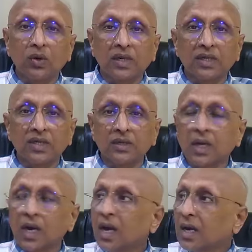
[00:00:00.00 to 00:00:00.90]
concretion.
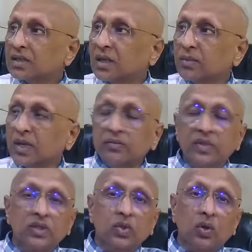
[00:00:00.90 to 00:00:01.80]
Sometimes
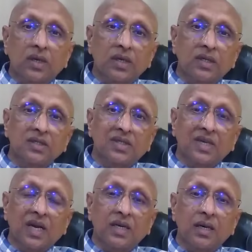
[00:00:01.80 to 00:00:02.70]
these concretions
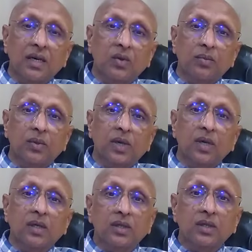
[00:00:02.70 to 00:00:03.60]
can develop
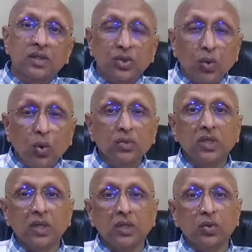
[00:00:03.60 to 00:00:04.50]

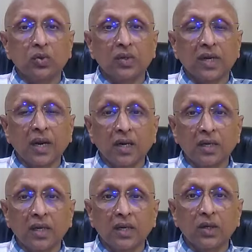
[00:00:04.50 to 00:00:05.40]
stones also, renal
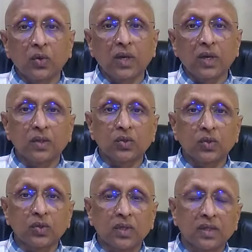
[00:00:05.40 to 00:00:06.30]
calculi
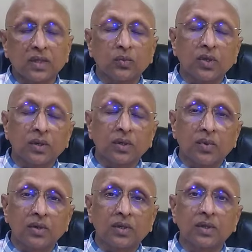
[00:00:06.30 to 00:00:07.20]
also, that is more
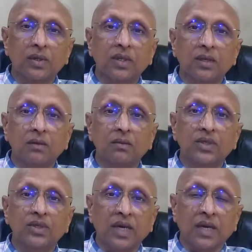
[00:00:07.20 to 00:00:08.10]
important thing
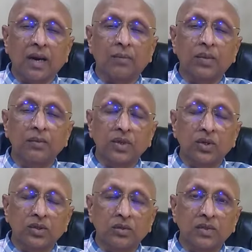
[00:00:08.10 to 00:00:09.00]
which can happen
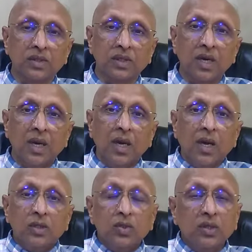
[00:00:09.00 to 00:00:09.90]
because of this.
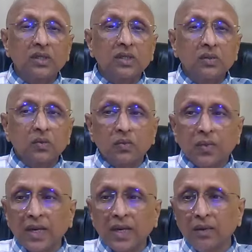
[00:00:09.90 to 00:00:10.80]
So this is a
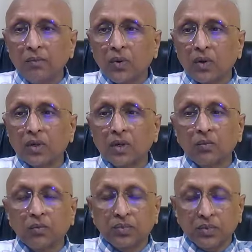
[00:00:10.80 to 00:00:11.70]
very
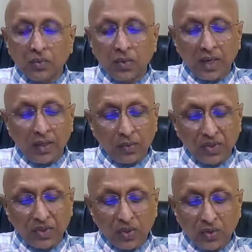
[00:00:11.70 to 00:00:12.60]
important word
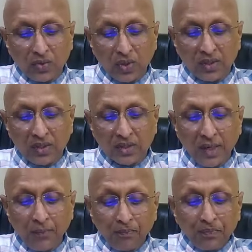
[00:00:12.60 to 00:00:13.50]
which you have to
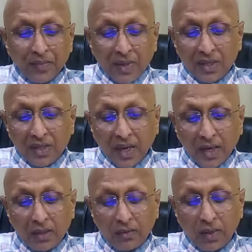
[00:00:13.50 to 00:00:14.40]
understand. The
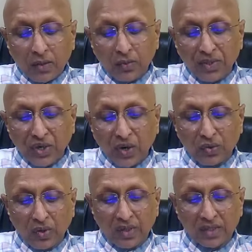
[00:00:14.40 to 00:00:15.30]
second word which you
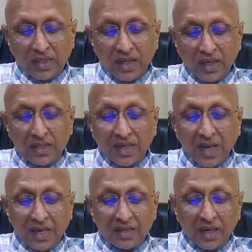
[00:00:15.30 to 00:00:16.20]
have to understand is
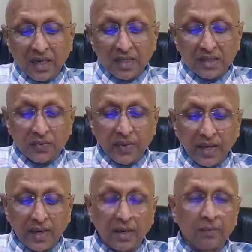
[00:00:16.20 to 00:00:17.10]
arthritis
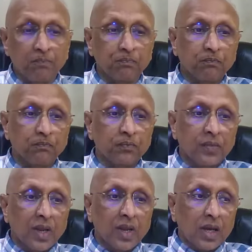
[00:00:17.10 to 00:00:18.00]
vega.
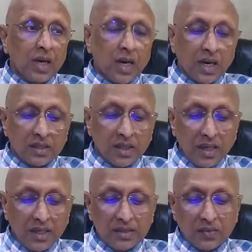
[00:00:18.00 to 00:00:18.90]

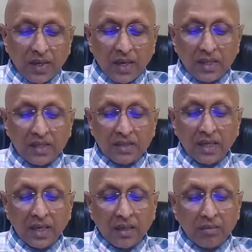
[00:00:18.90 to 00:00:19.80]
Arthritis vega is
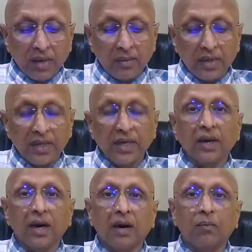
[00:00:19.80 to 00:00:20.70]
an
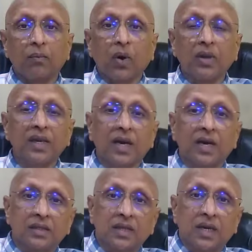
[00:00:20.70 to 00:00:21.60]
inflammatory
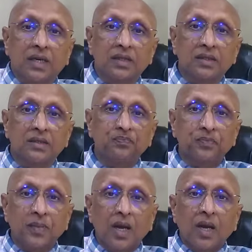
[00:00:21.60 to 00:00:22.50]
polyarthritis.
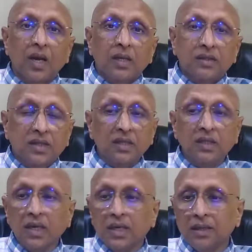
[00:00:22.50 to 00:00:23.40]

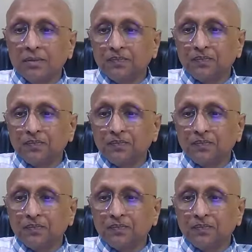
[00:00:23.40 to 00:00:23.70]
Generally,